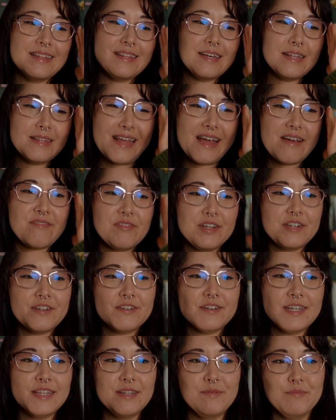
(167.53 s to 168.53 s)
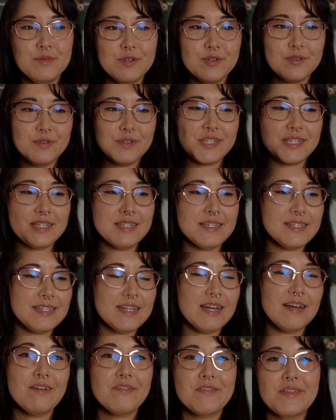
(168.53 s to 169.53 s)
the lavender and the moons and
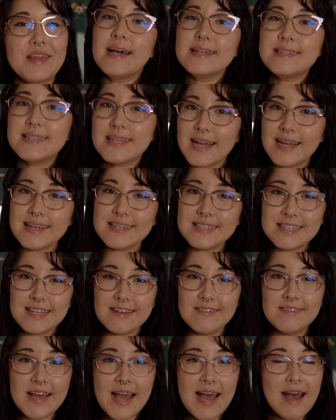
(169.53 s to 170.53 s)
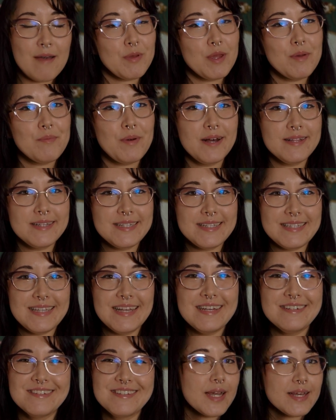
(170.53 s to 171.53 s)
stuff, that's the kind of stuff that Happy and Polly
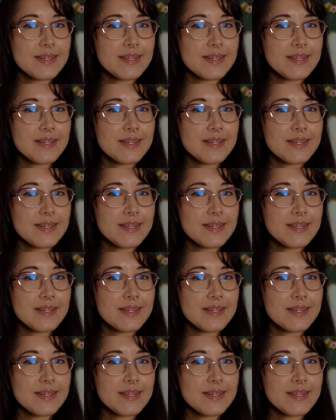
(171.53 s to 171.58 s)
sells.